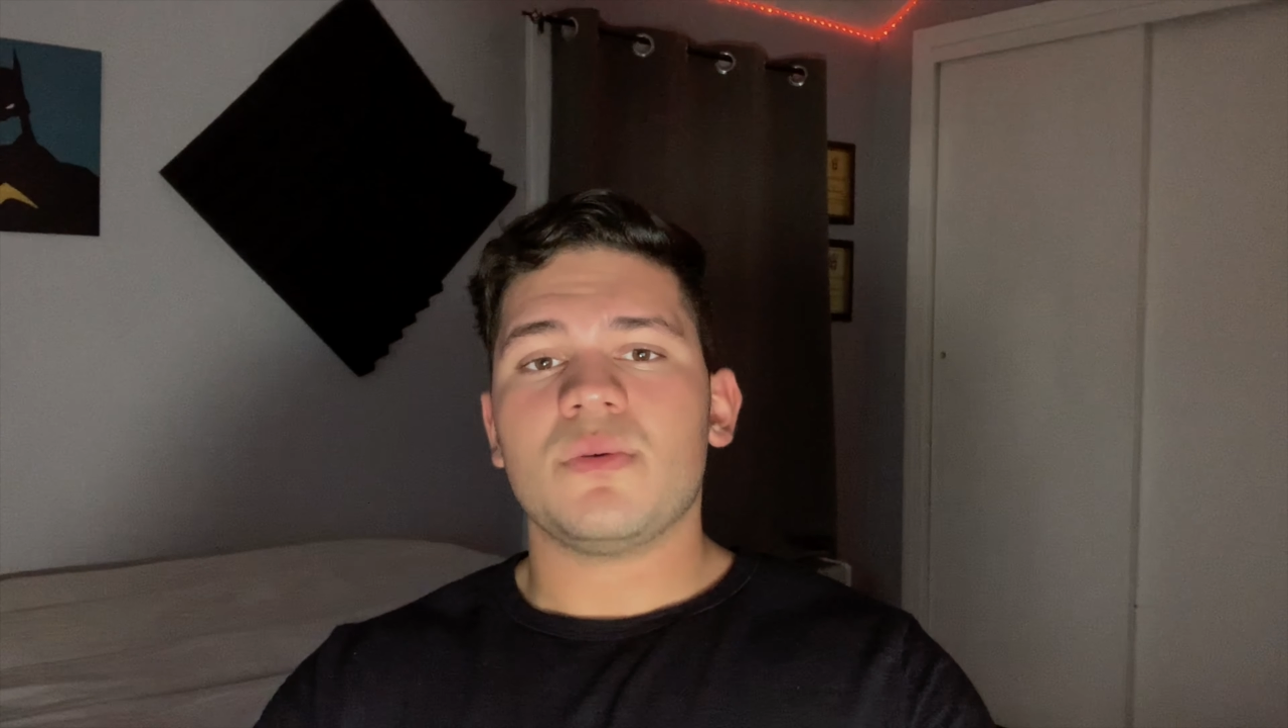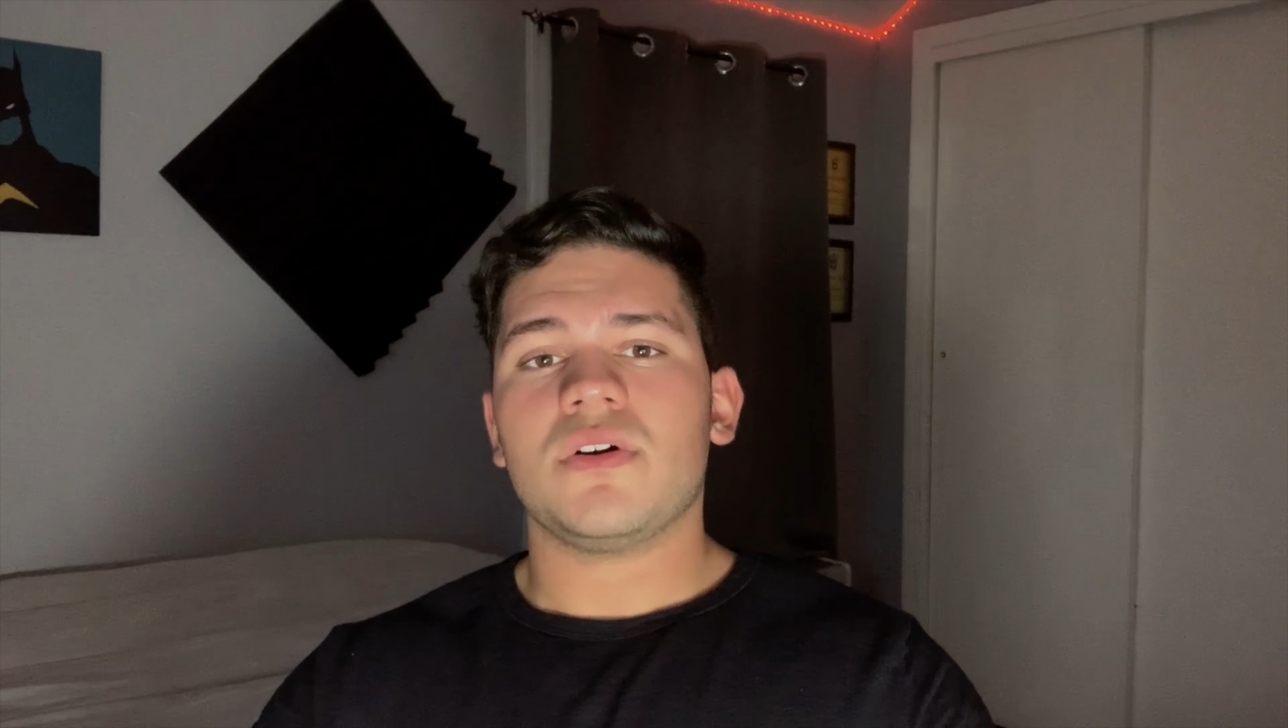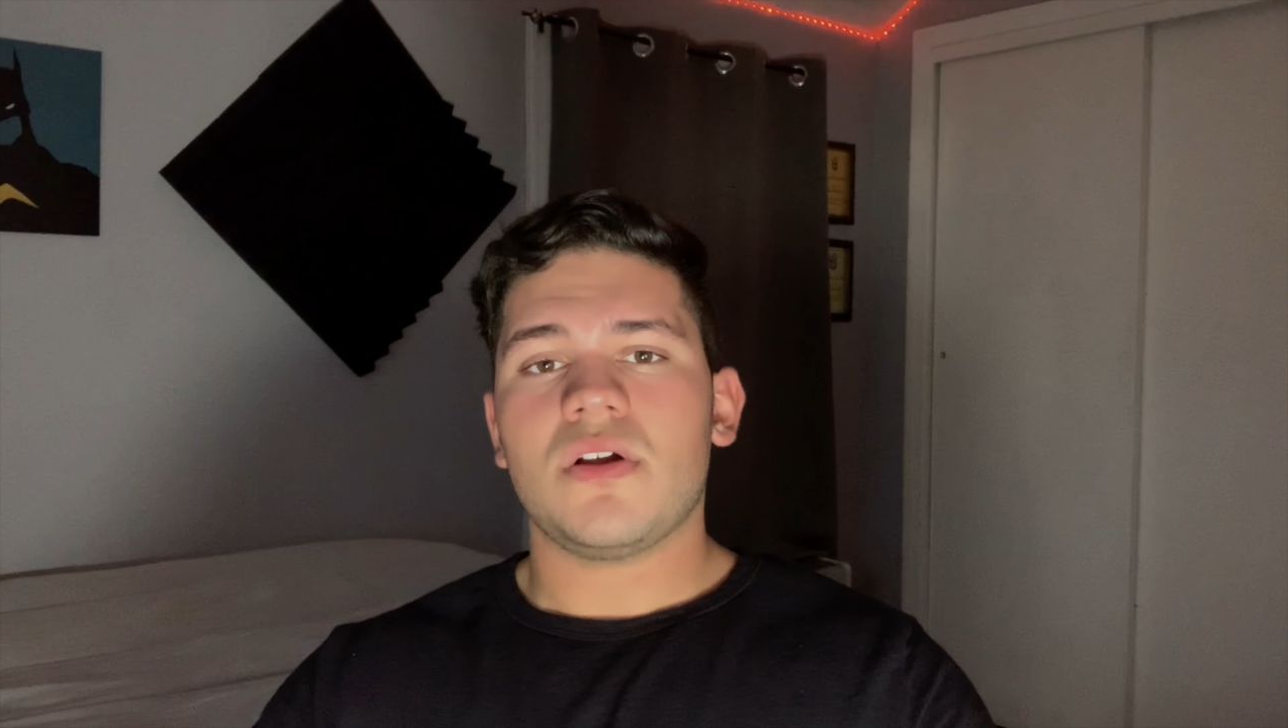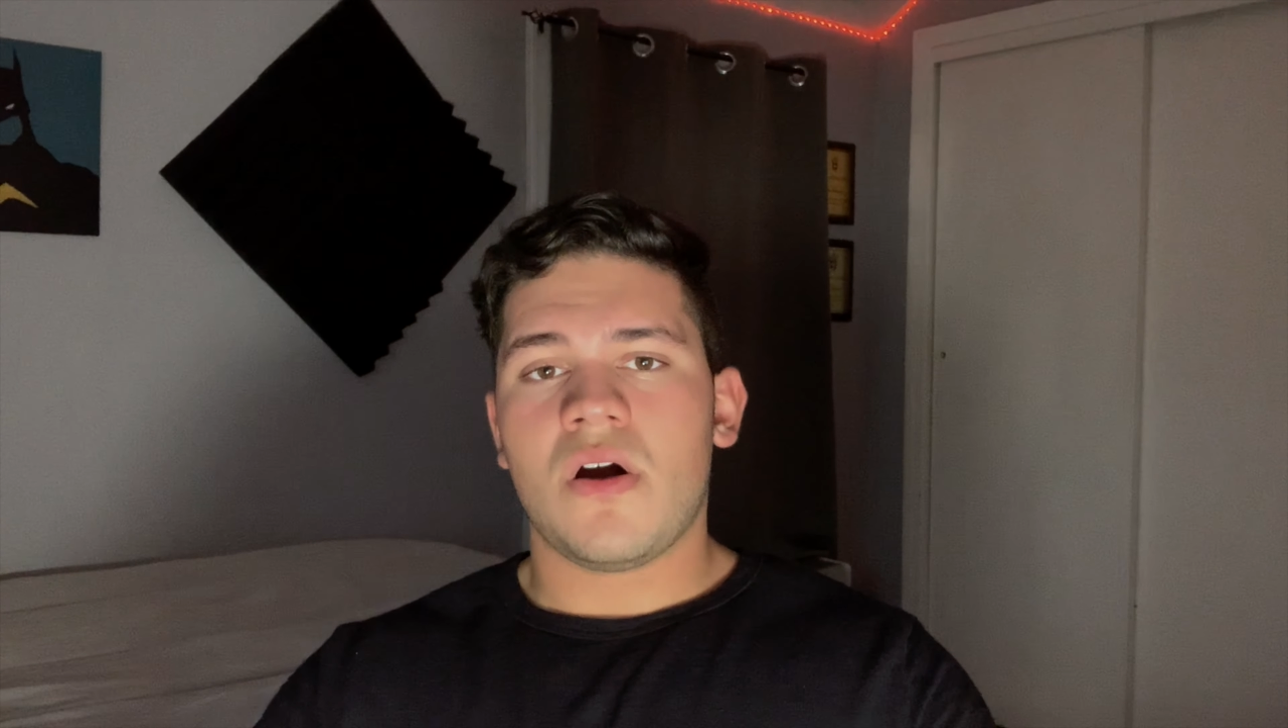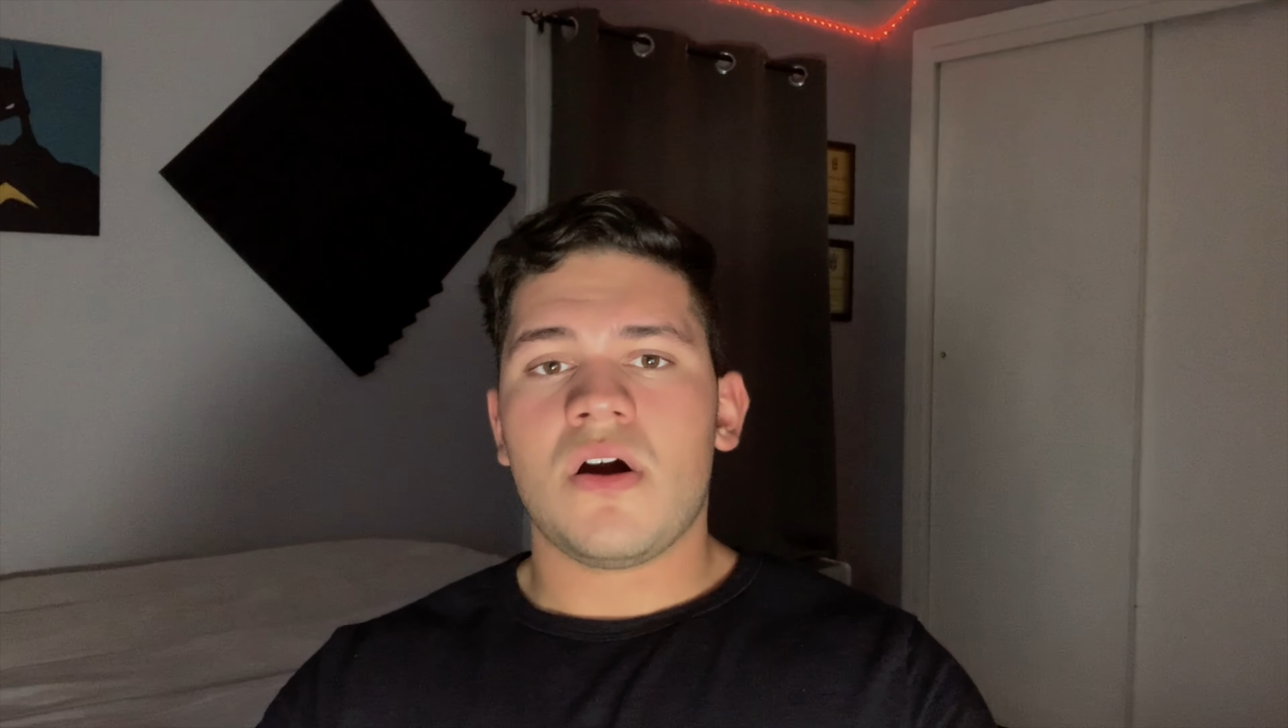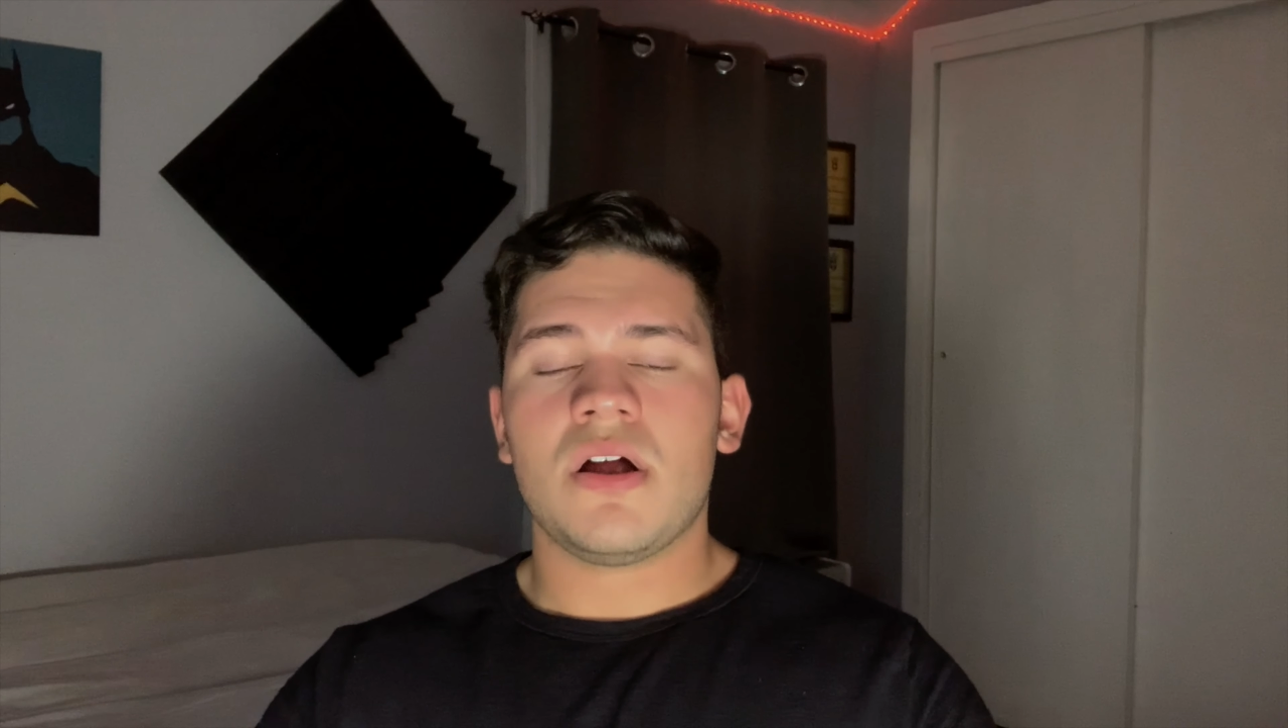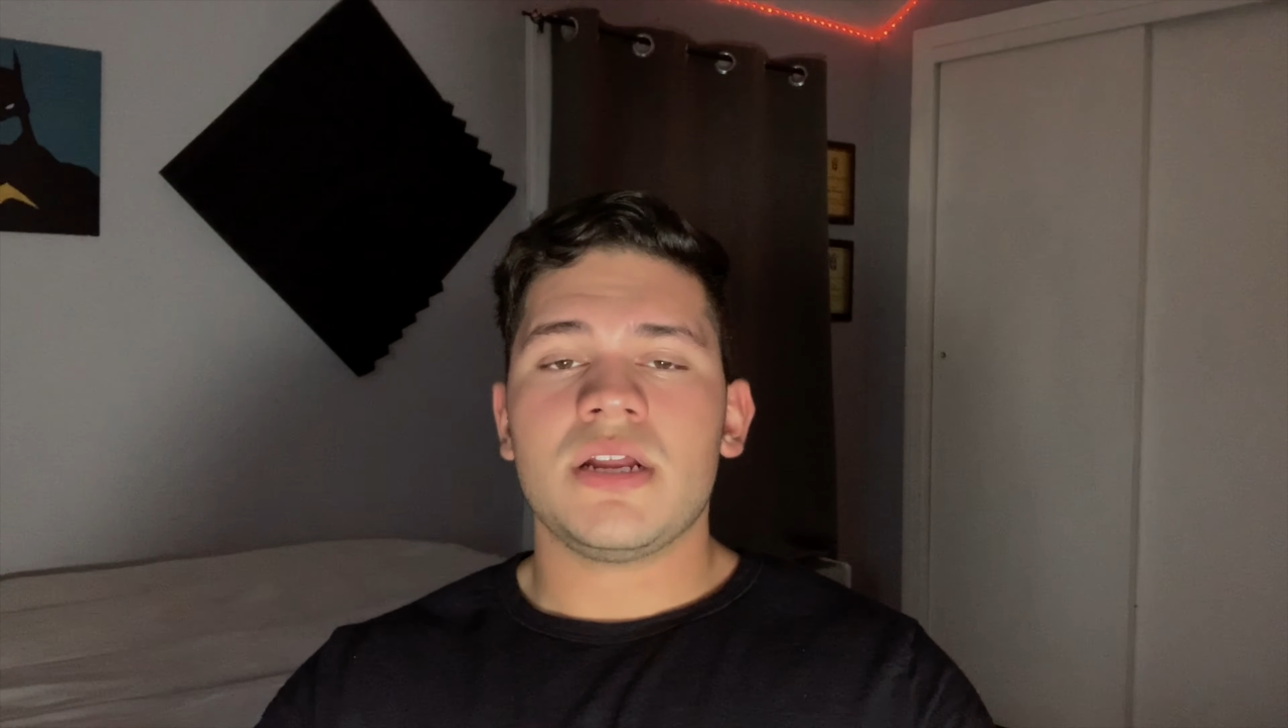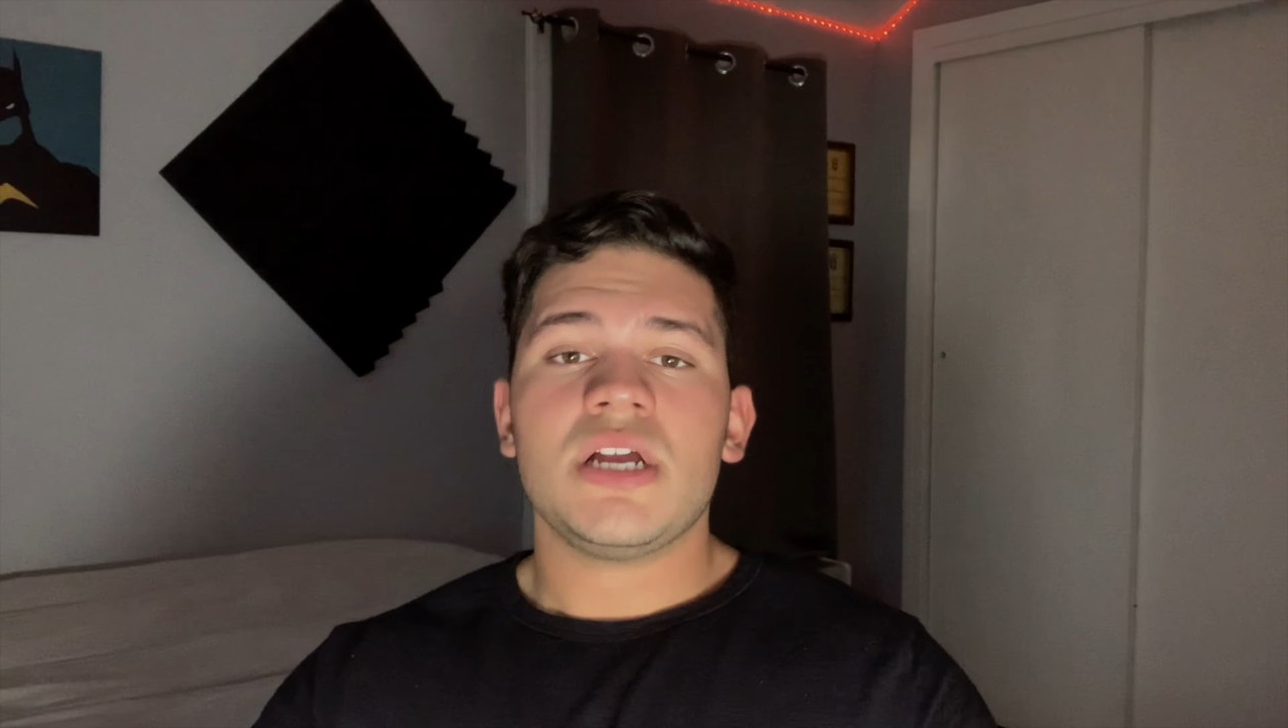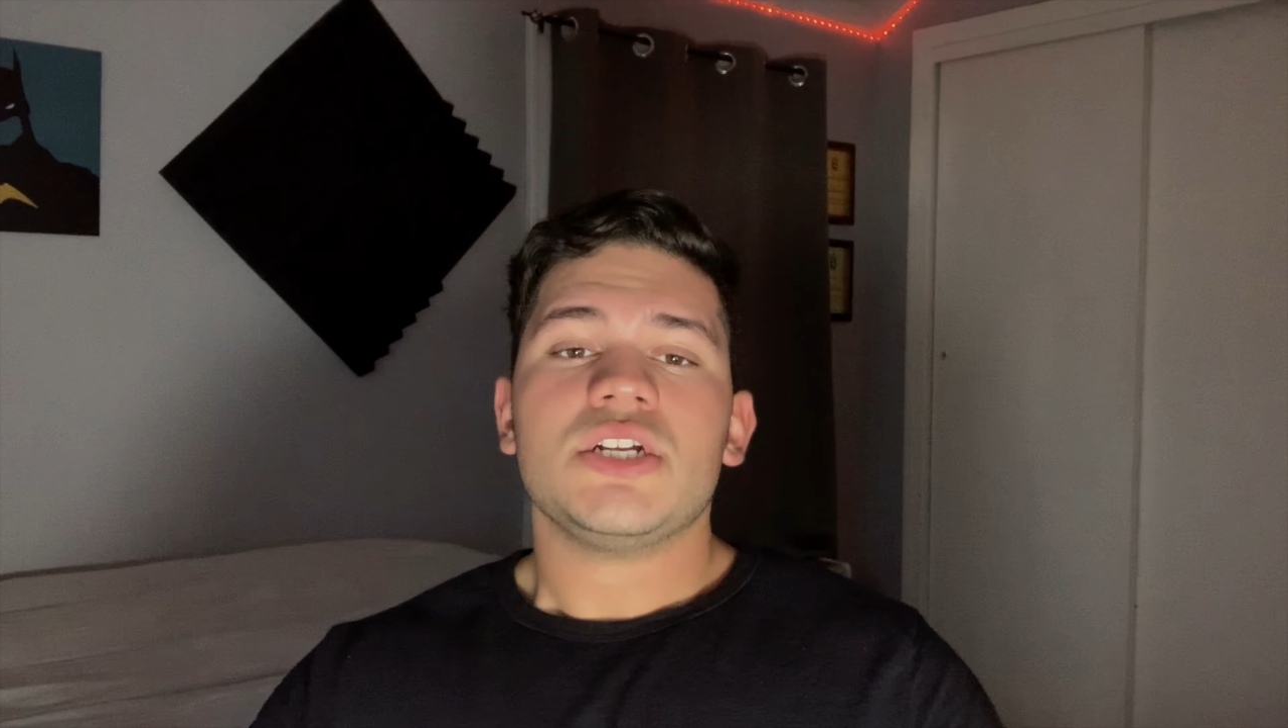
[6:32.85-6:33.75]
one on,